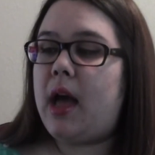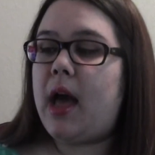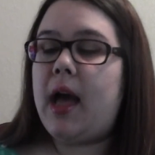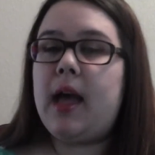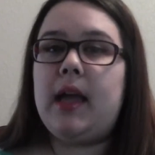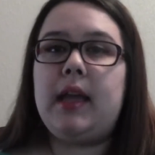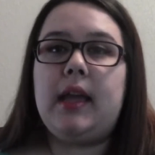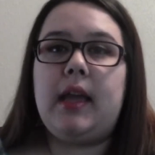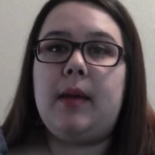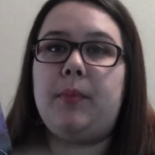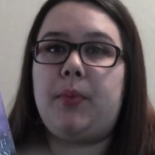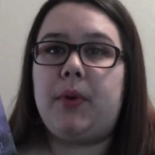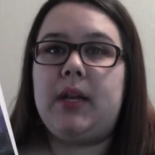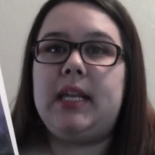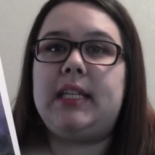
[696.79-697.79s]
I
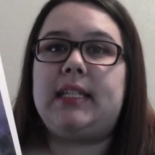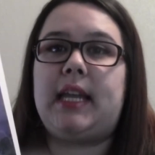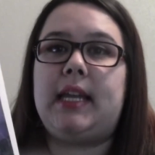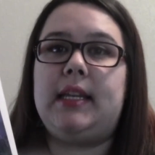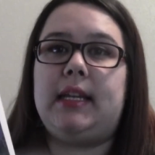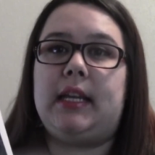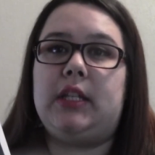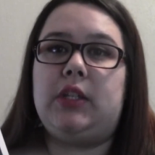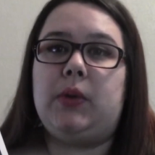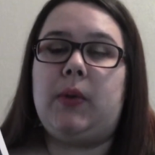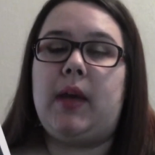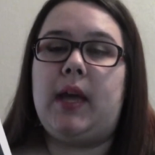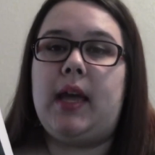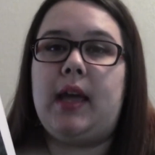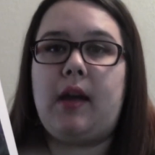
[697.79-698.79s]
am pretty excited to get to
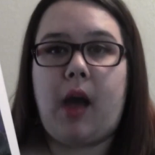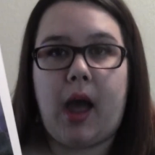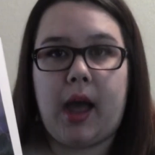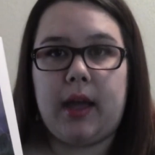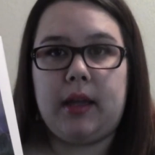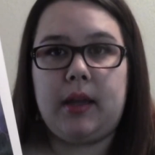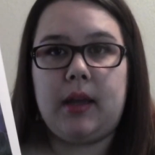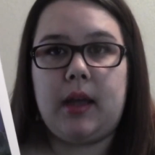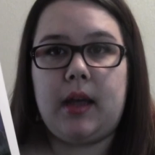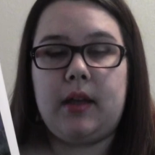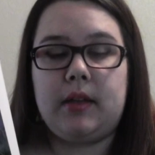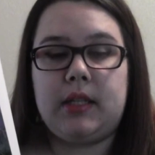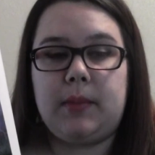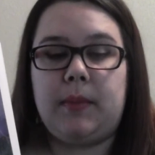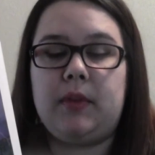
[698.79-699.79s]
it.
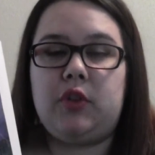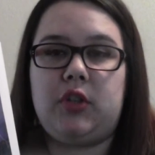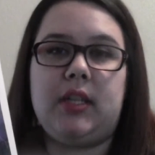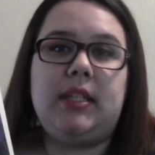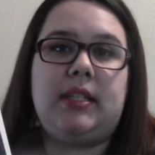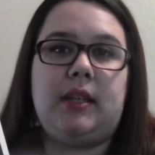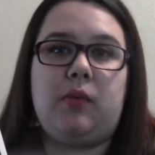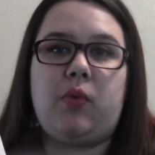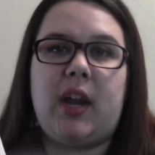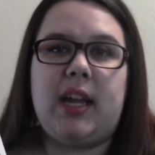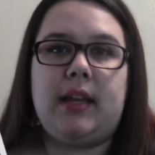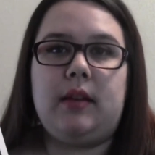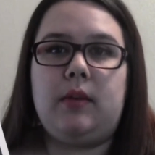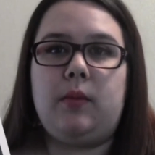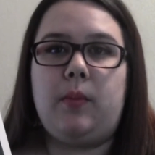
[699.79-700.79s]

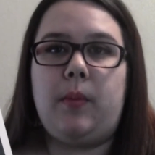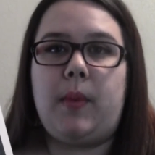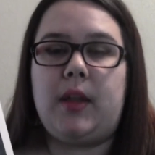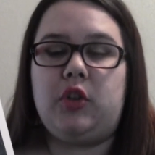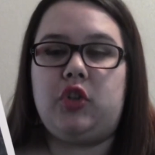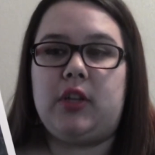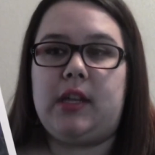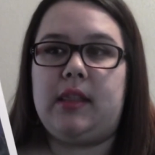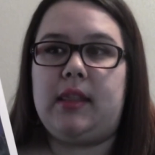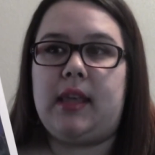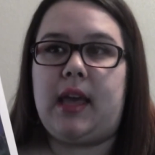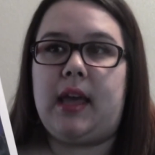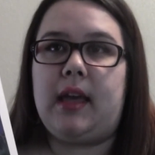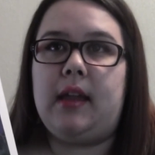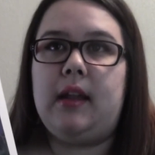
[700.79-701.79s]
Reagan mentioned
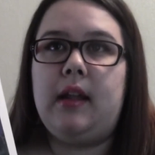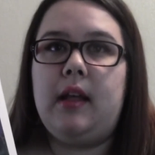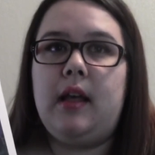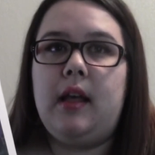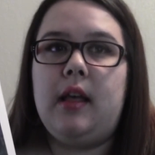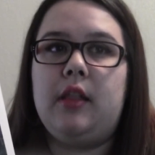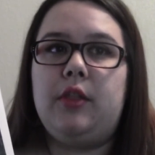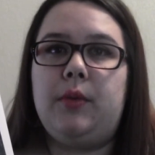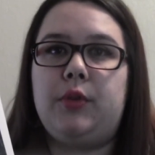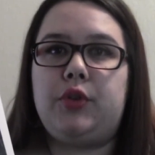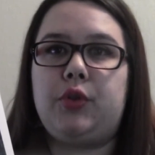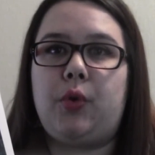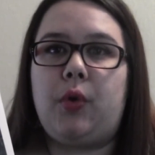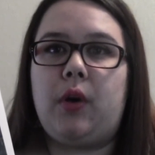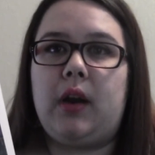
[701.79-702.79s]
that the
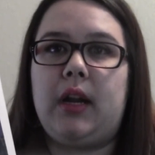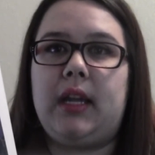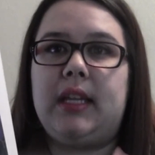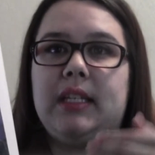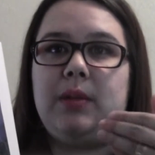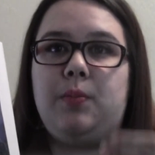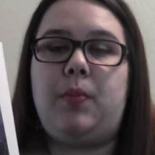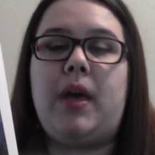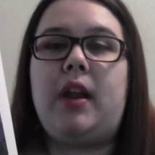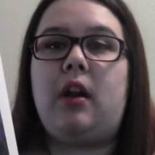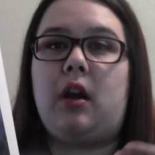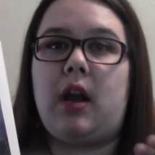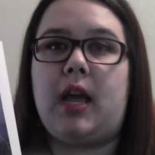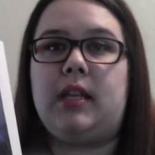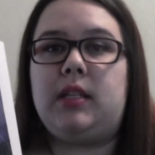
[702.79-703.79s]
story gets
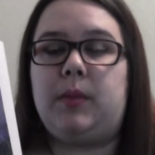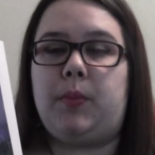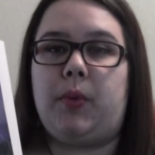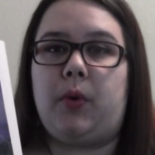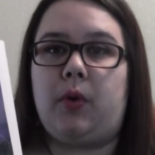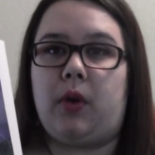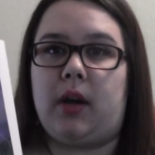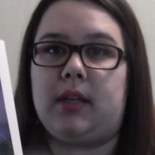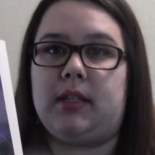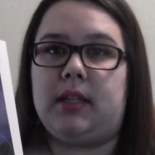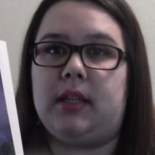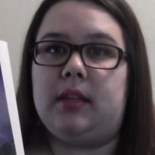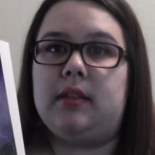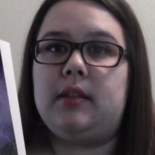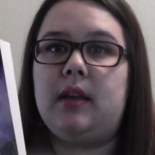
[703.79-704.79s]
better as it
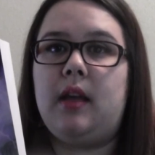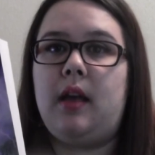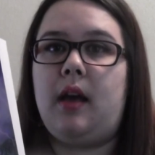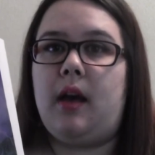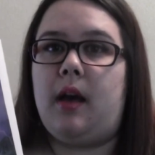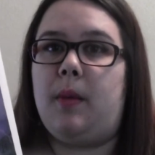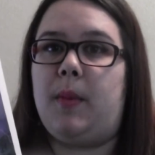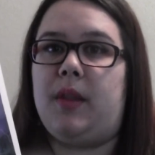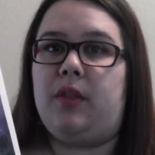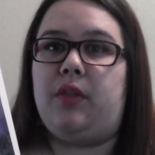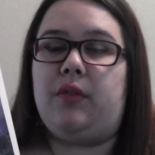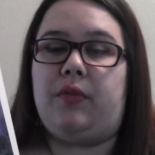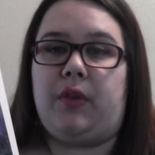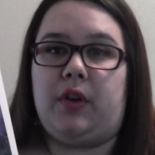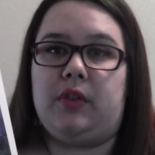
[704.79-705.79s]
progresses, and
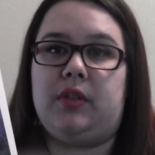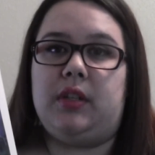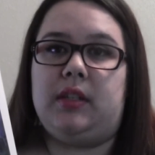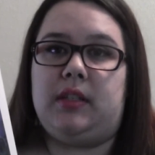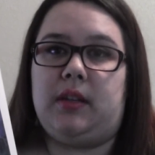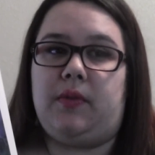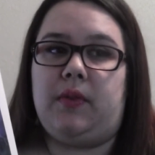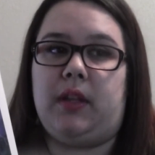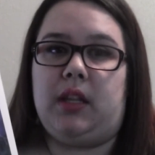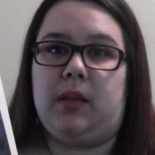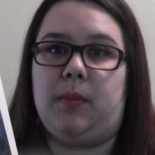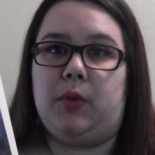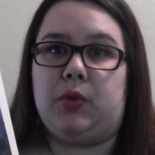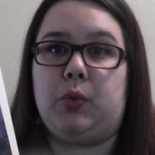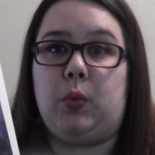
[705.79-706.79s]
the first is definitely the
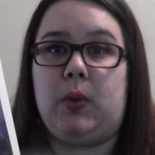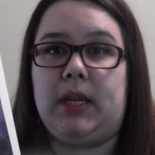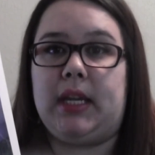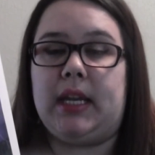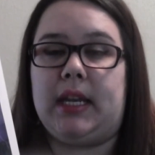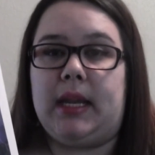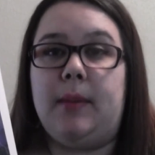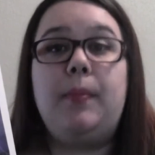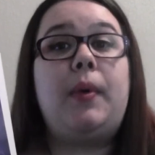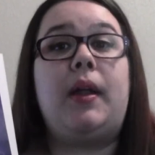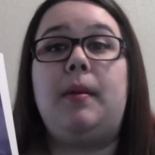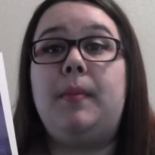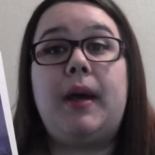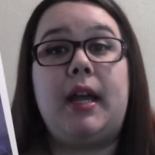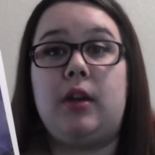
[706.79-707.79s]
most weak in it,
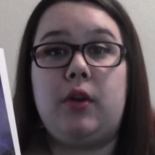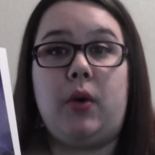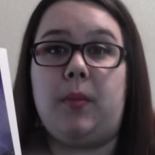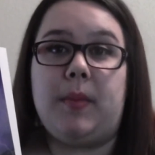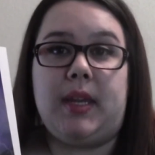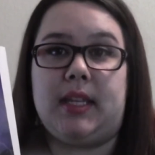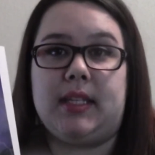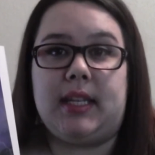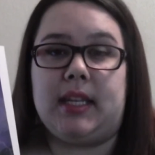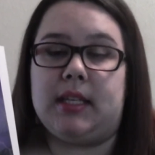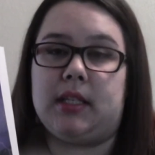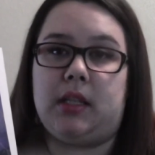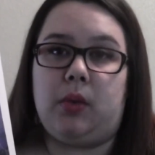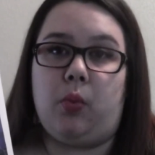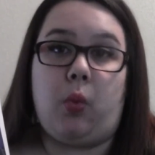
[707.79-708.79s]
but by no means
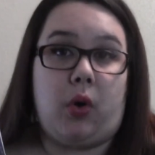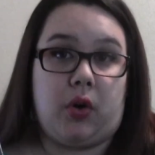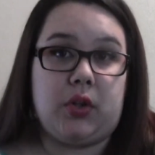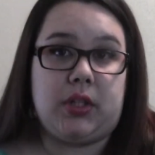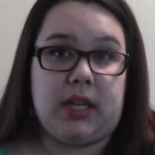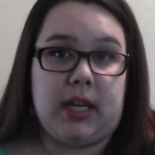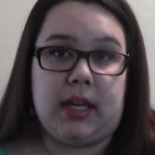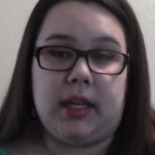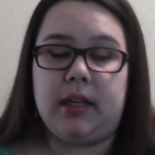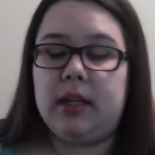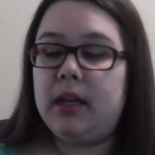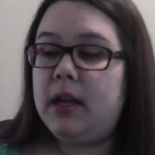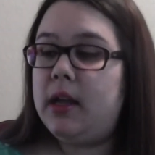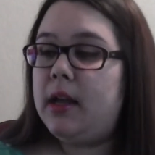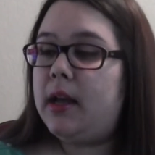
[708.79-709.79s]
is the worst in it.
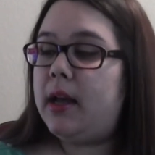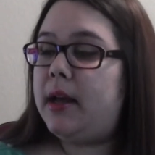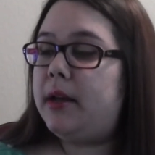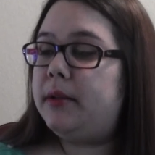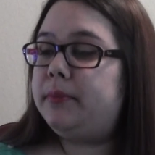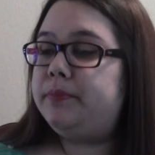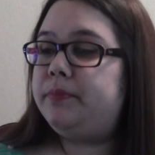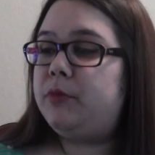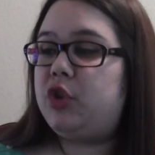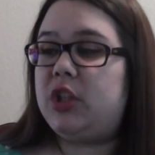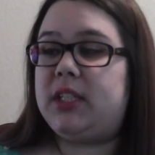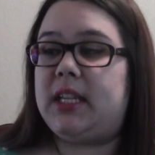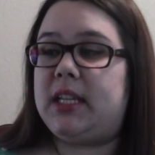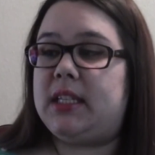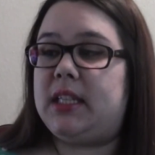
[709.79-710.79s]
She
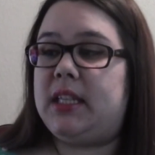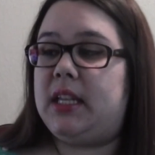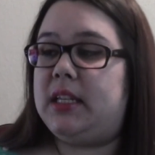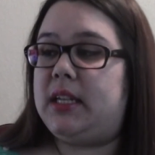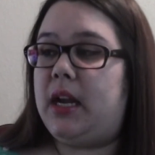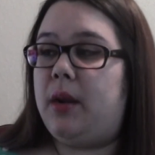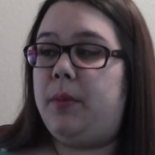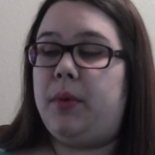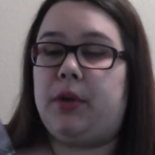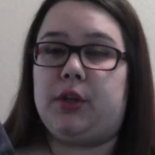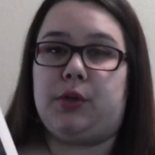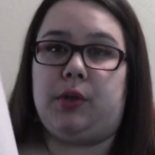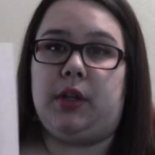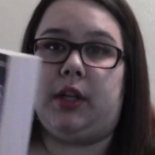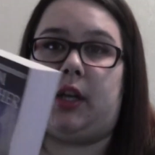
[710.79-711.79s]
says the entire book
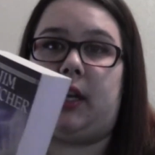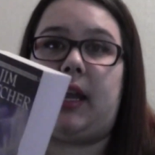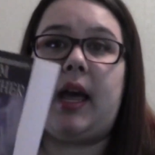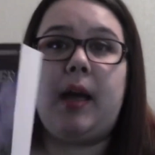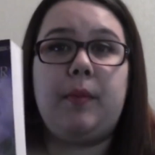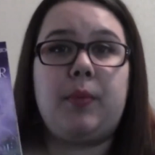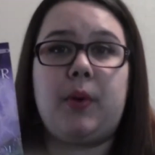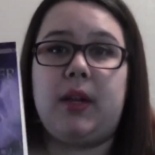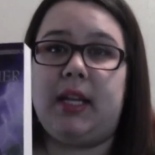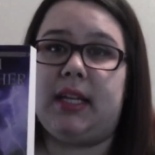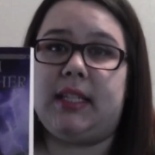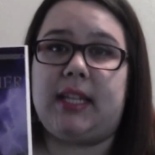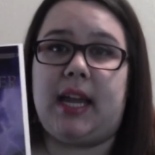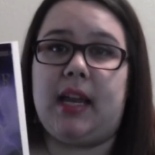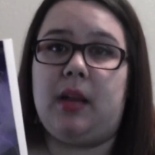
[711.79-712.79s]
is really good. I'm pretty
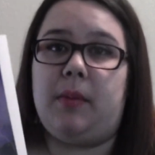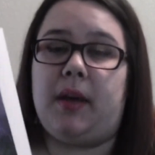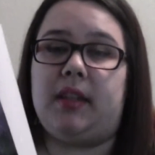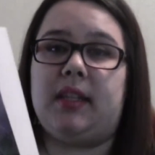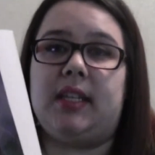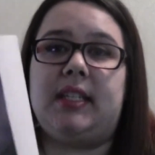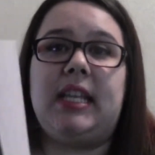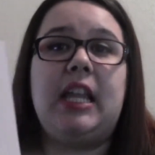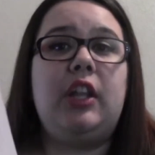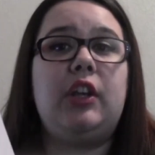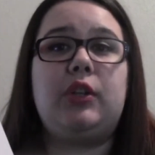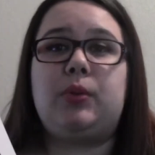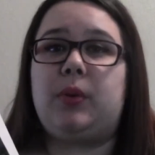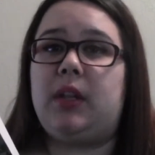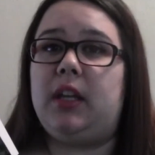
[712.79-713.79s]
excited about this. It
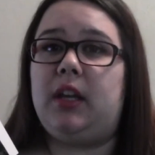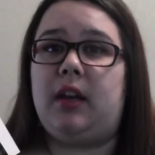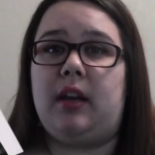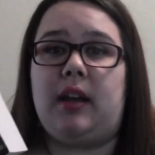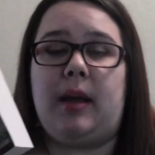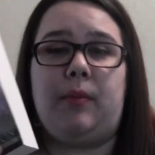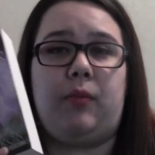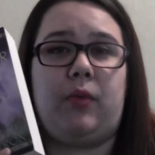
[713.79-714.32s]
looks really good.